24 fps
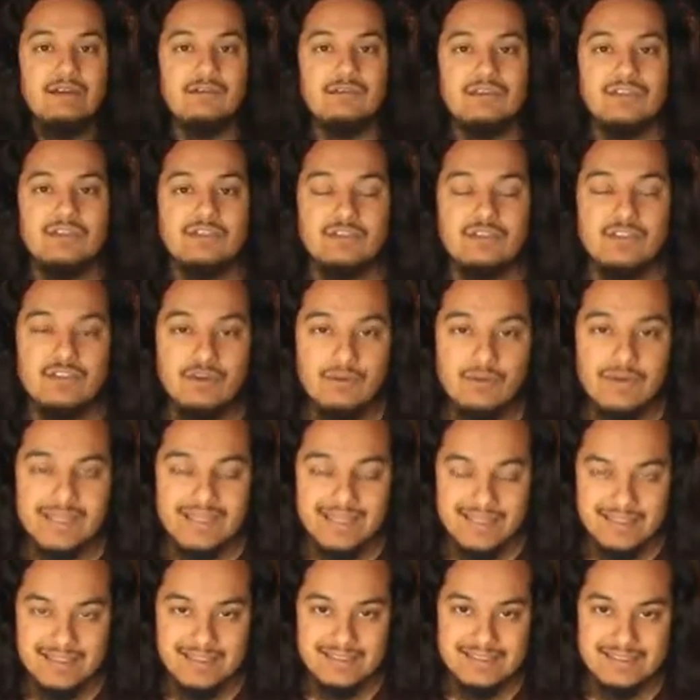now what they're doing
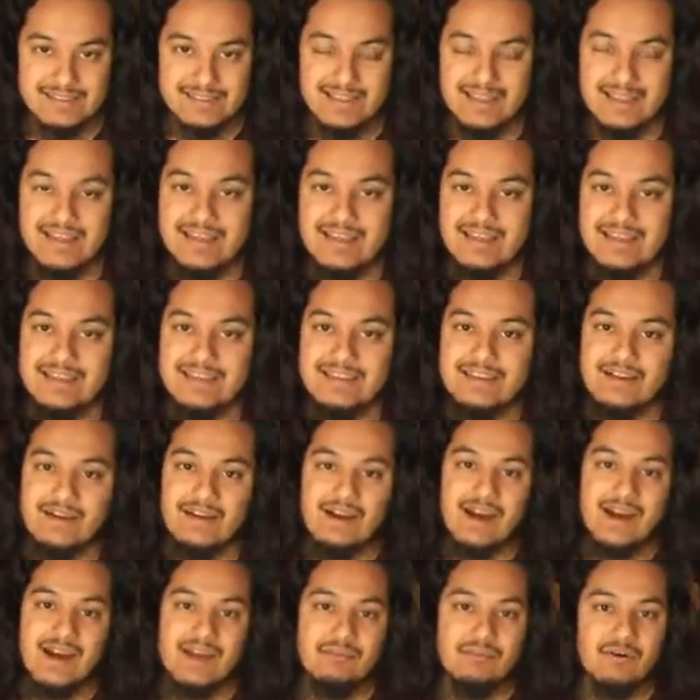is,
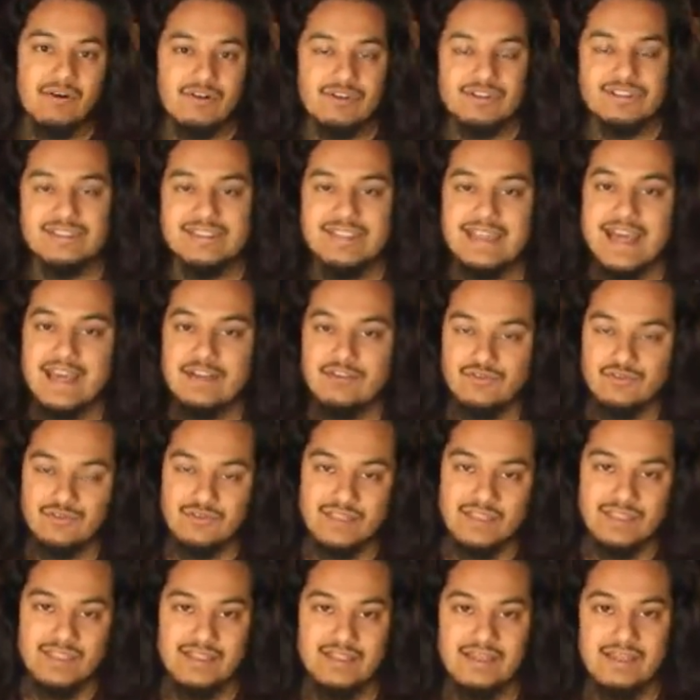their eyeball is
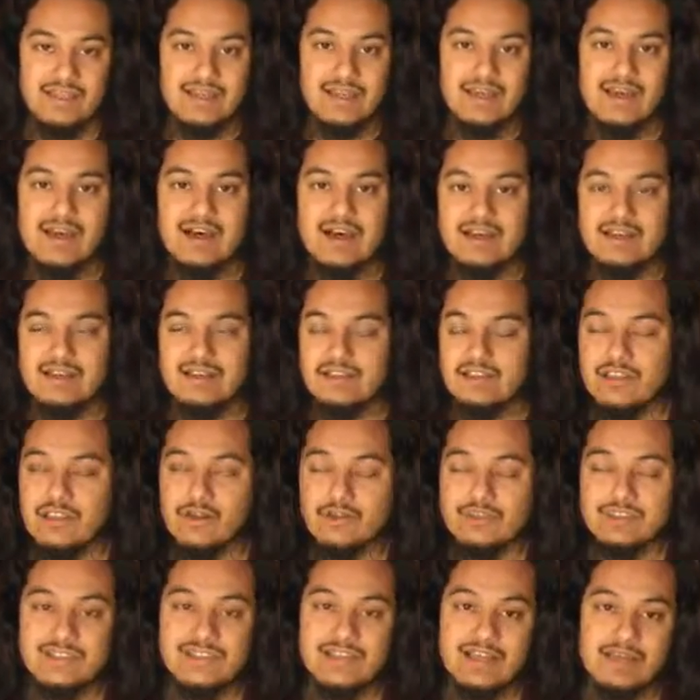naturally
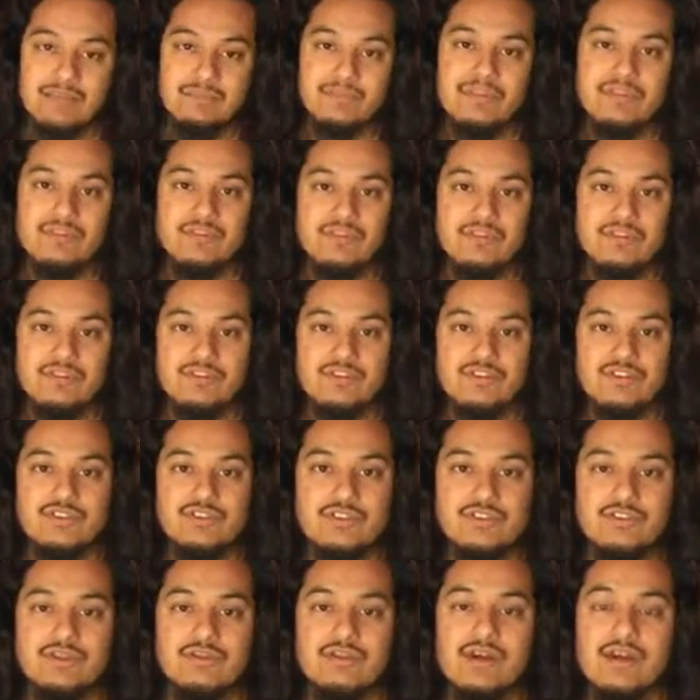closing up in order
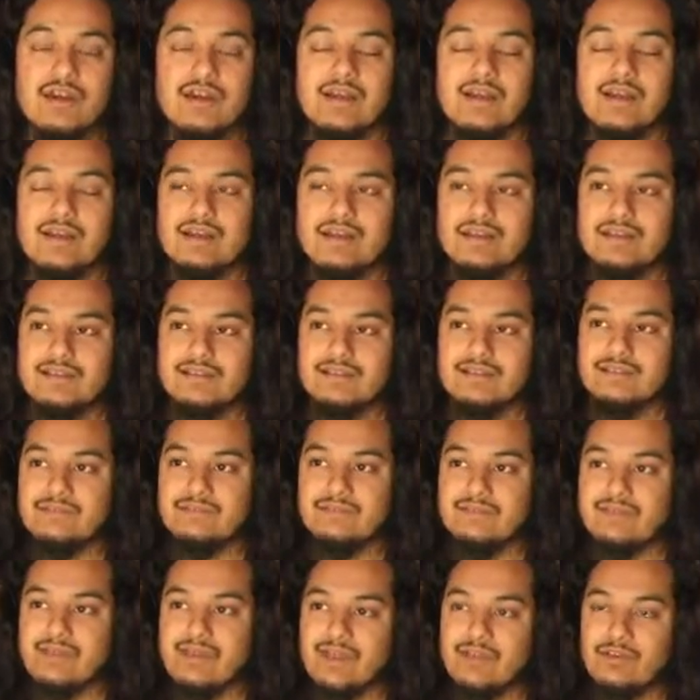to
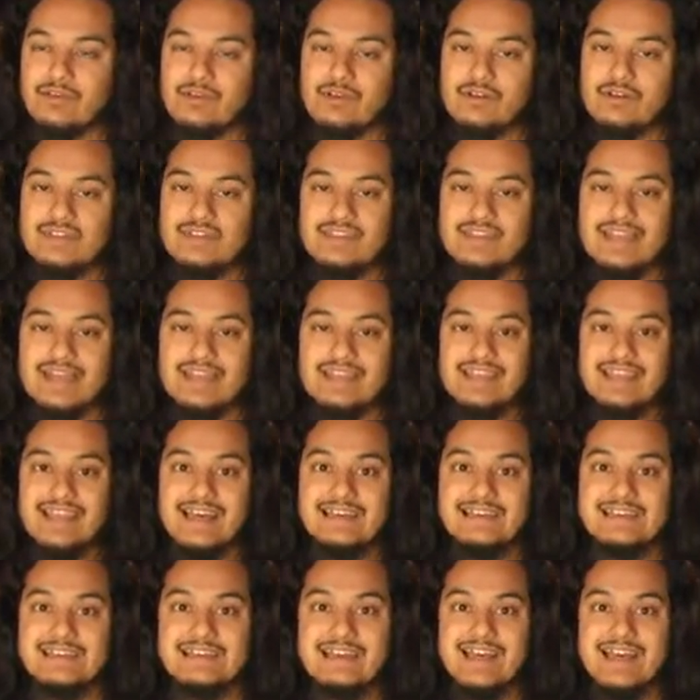let
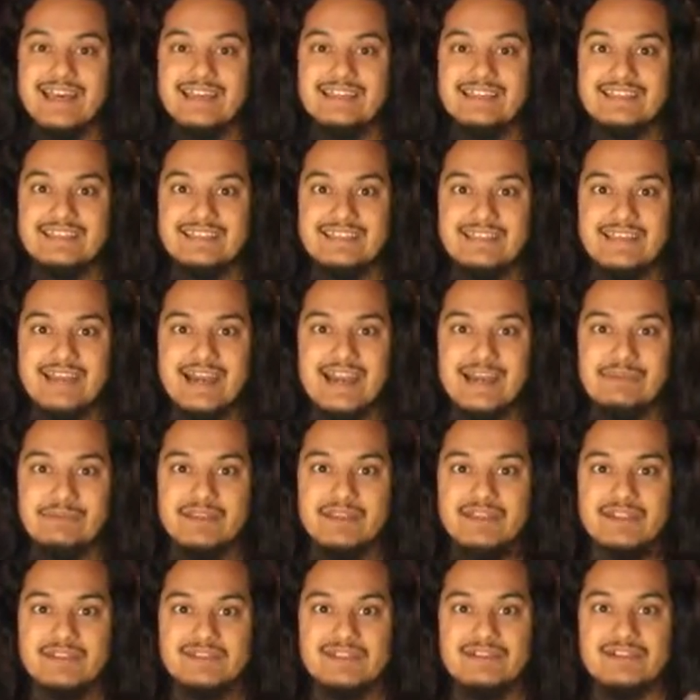less light into the eye
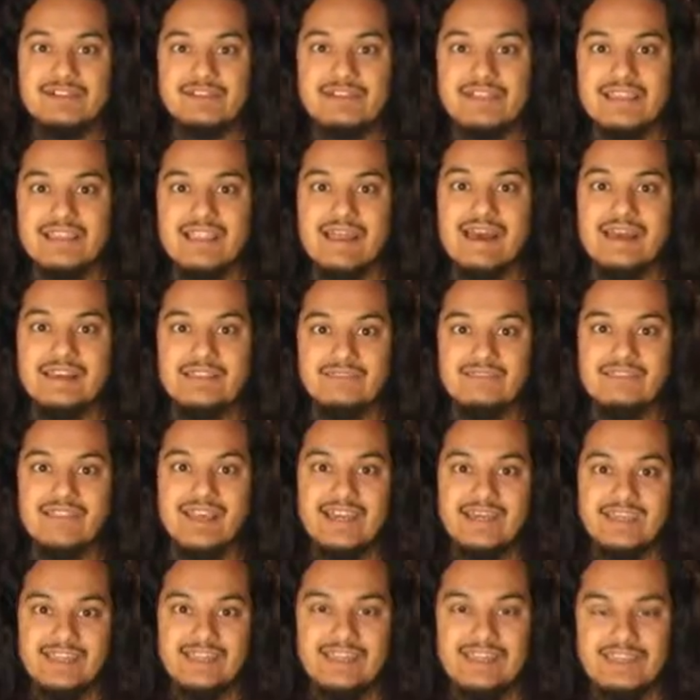because there's a lot of
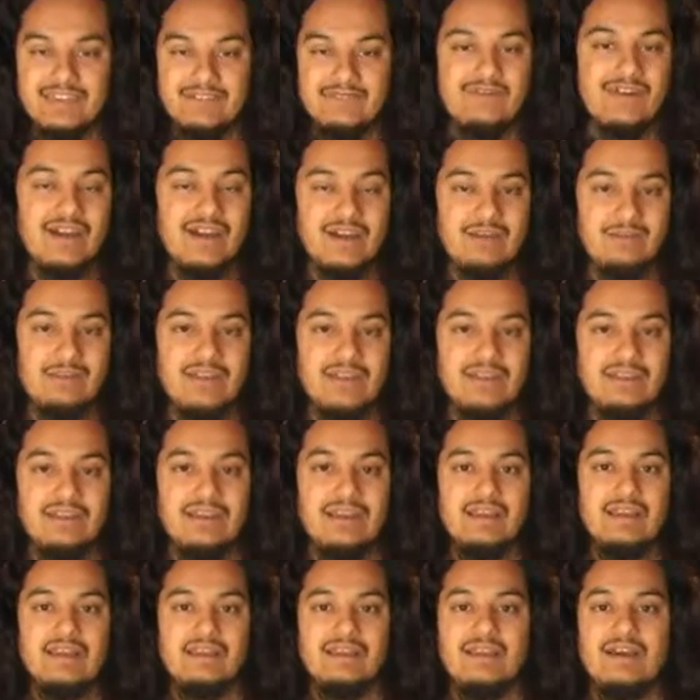light in the environment.
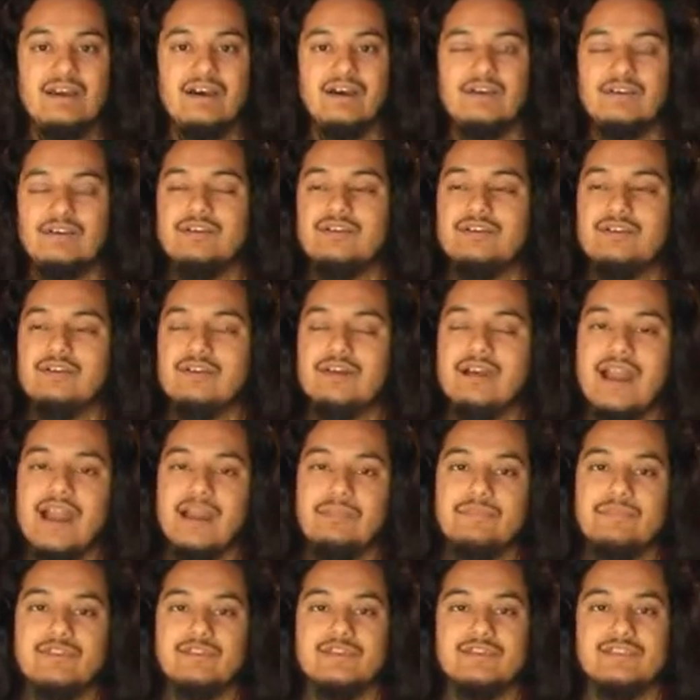Now your
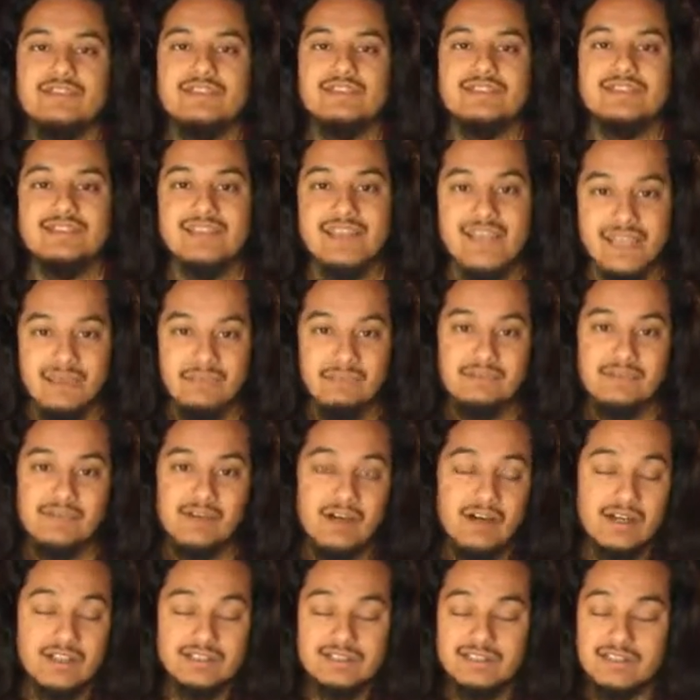aperture is the same
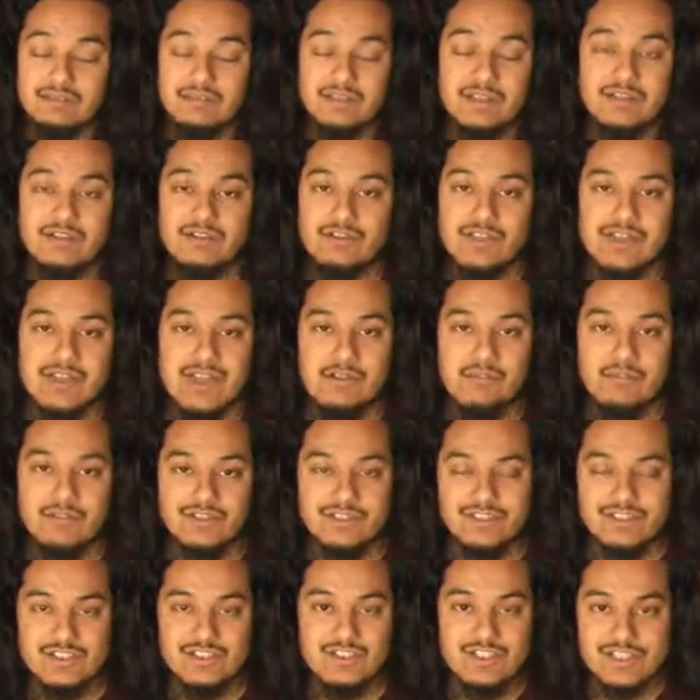concept on your camera.
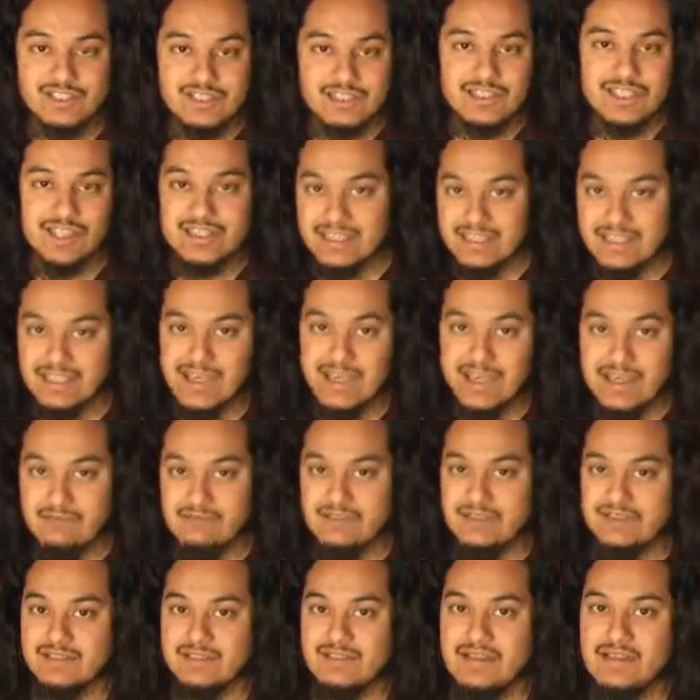It's just like an
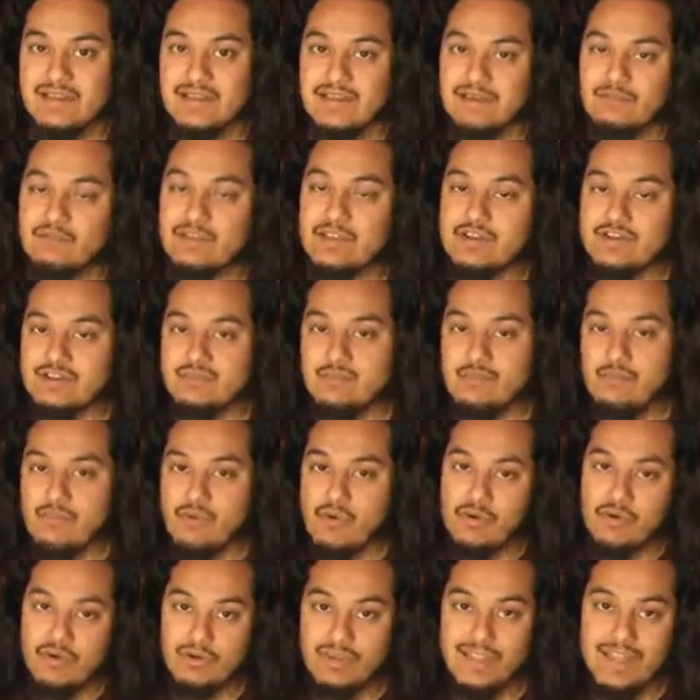iris. When there's
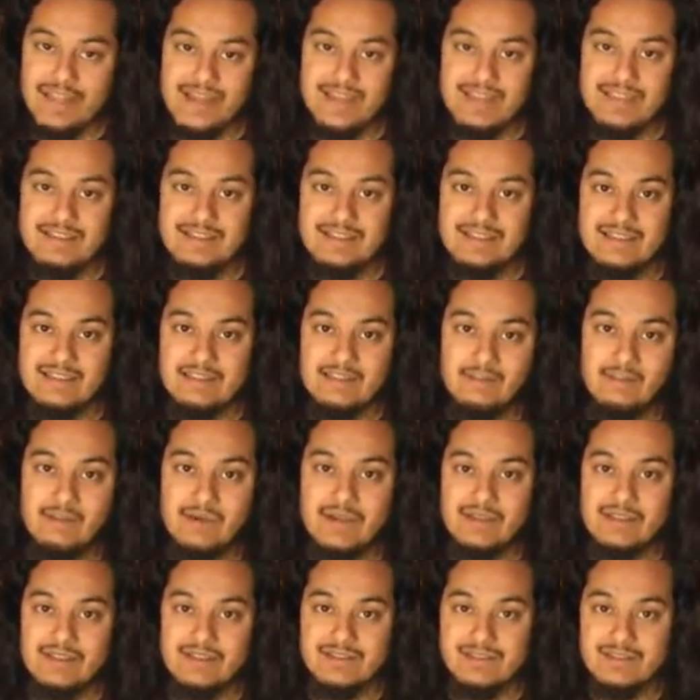more light and you
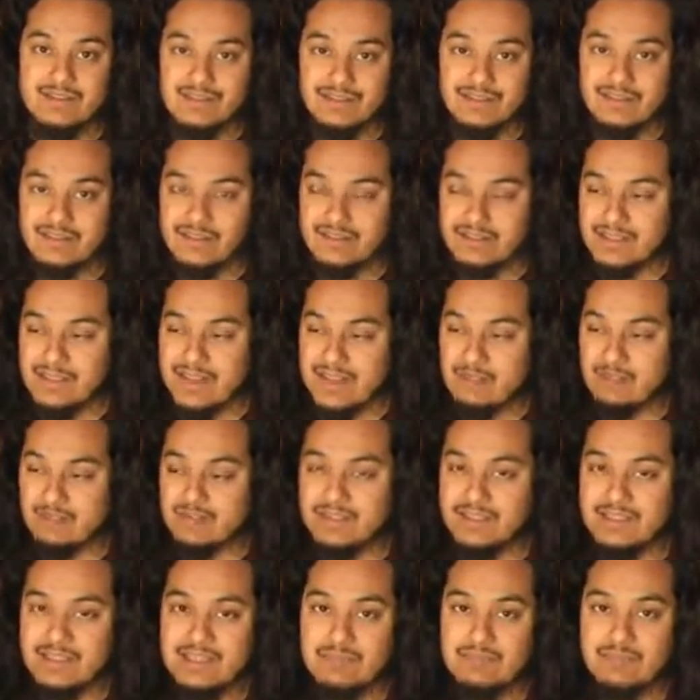want the camera
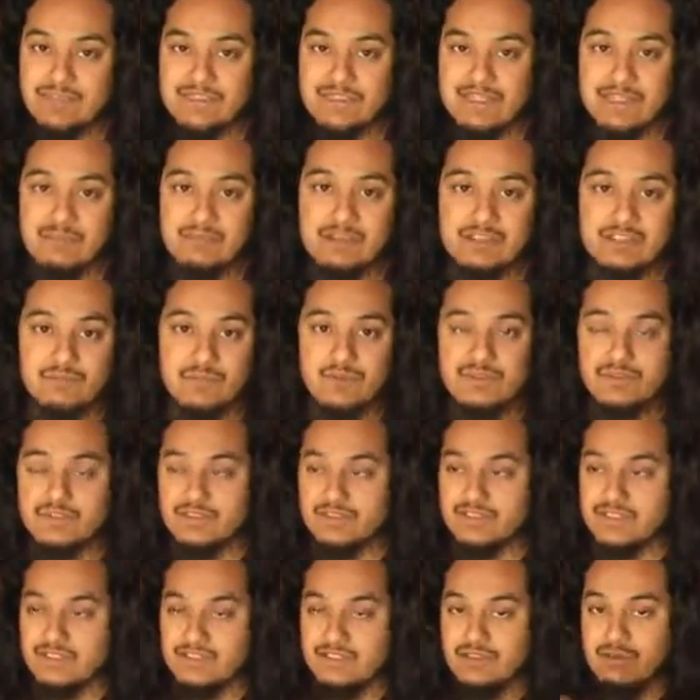to keep the same
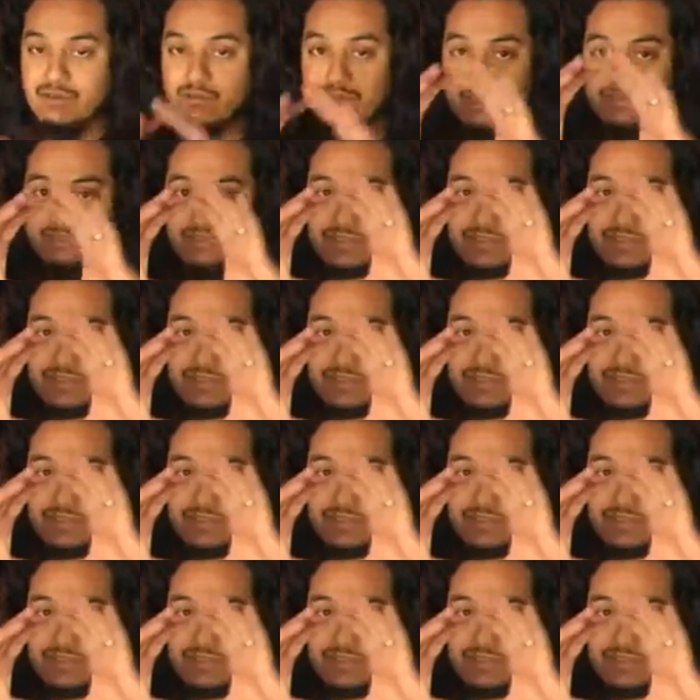exposure as though when